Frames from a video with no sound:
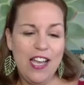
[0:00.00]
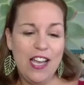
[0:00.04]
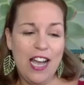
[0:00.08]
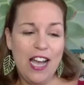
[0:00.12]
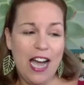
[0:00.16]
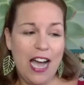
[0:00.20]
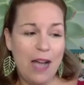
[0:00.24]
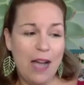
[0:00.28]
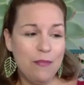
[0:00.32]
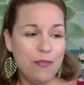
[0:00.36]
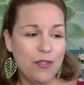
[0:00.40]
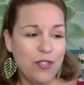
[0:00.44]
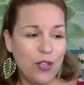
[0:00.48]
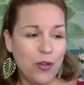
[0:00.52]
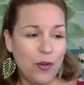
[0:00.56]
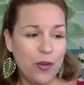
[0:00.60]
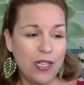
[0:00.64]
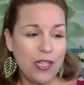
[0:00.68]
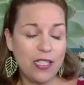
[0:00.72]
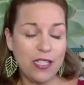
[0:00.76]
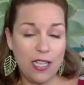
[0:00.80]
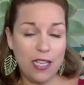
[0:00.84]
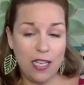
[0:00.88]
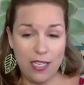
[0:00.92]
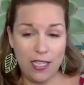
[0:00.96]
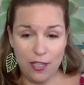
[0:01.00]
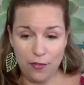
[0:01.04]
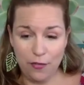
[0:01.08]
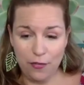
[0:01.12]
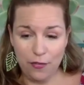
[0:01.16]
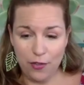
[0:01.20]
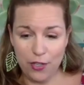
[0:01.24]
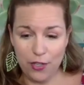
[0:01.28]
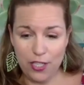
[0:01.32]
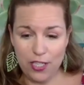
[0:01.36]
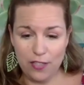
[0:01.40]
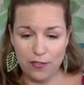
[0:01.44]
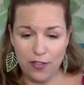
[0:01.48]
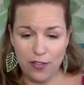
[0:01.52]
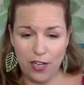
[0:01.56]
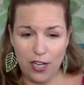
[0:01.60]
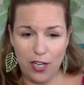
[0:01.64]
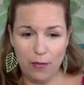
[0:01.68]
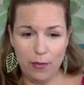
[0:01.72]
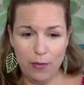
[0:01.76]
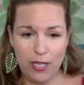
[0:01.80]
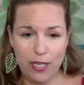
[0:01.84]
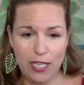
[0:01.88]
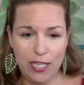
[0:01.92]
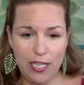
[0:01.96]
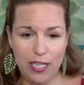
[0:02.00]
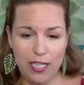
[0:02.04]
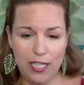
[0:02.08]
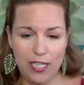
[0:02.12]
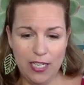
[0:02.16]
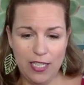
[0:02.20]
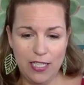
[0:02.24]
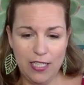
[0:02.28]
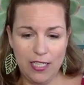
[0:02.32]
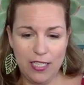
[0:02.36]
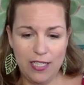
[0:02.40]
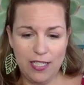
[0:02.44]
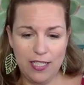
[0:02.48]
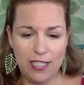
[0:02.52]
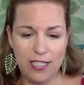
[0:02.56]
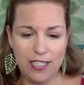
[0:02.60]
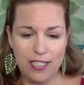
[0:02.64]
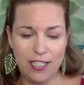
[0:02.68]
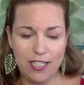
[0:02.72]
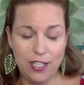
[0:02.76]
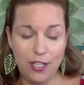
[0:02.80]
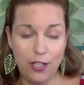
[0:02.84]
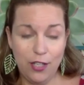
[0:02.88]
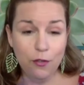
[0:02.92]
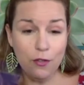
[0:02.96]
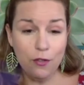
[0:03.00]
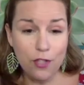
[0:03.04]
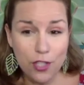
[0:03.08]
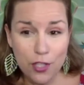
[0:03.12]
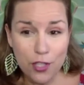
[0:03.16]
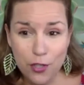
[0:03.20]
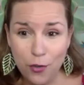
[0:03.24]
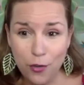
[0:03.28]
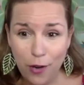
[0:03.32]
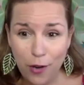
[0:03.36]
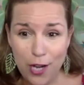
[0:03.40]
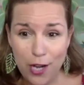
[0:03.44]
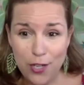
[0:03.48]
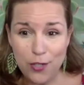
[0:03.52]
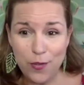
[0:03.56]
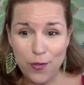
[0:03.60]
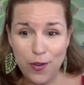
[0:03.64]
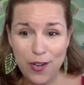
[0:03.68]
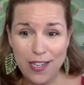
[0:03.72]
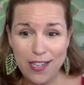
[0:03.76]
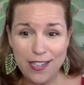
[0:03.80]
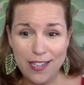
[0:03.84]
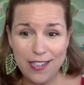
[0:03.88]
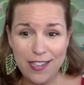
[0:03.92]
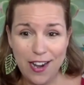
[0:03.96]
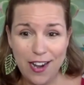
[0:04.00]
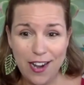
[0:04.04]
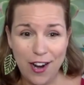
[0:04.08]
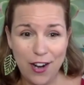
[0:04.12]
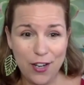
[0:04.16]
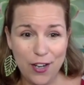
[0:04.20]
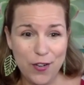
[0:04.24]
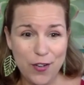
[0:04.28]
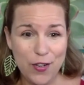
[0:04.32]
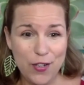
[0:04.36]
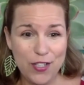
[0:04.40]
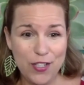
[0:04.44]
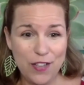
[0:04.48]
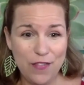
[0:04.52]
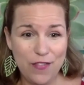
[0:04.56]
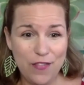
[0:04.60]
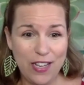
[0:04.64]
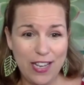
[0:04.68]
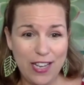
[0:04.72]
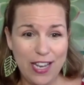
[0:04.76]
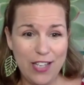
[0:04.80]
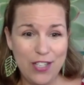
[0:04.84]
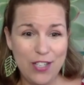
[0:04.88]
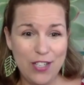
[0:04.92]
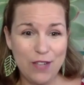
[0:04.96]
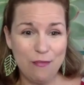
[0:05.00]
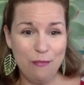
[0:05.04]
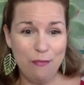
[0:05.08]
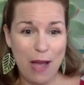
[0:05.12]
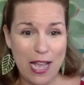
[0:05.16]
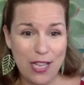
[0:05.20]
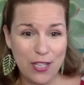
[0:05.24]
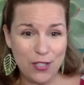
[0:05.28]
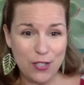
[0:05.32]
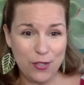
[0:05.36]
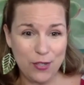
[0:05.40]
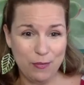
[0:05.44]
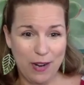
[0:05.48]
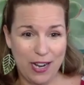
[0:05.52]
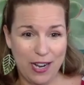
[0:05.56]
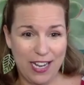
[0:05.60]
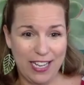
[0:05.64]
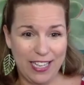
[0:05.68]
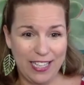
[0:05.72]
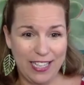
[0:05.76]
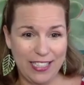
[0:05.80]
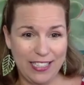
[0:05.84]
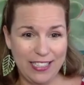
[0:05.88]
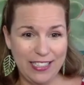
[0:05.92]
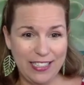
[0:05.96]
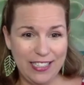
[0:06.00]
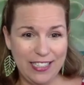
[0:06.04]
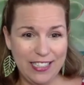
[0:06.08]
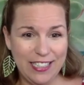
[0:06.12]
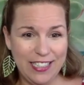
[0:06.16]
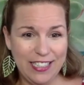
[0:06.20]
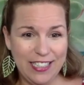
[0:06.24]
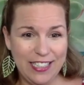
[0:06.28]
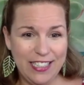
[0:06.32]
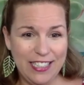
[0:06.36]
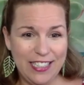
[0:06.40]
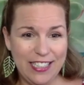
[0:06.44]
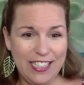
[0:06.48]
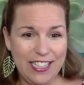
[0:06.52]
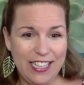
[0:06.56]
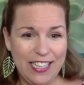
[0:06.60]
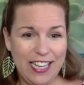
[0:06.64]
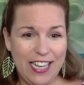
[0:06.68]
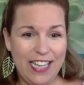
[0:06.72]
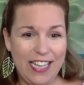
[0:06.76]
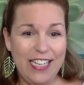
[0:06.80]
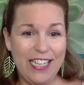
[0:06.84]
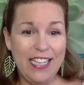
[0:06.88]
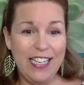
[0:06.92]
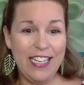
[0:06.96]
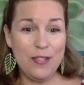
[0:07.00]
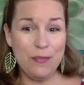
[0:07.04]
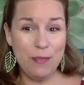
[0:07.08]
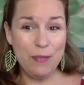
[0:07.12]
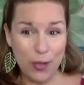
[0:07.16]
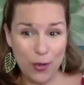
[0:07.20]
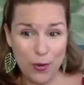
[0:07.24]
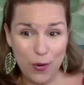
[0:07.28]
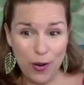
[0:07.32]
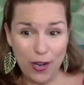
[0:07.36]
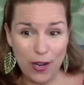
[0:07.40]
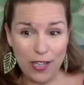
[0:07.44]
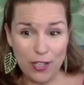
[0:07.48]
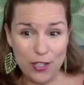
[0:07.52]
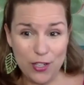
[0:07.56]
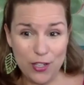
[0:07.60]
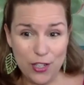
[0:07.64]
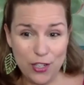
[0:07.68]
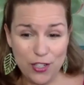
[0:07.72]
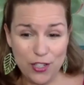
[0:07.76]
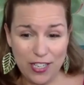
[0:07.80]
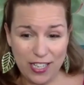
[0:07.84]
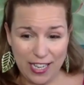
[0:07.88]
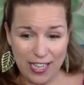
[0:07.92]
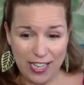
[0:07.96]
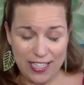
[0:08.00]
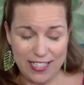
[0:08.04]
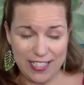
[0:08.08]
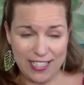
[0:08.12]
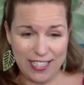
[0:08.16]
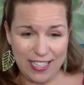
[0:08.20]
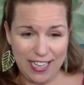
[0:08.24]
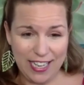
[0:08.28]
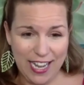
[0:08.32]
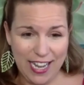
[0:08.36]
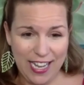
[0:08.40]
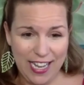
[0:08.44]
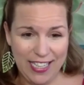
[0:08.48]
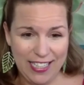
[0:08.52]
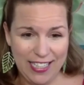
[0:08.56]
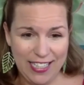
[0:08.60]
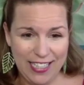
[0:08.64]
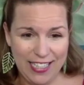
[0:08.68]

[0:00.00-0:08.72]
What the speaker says: I'm so excited, first of all, because you just graduated our Careers on Vacation Mastermind, and it has been quite a journey, has it not?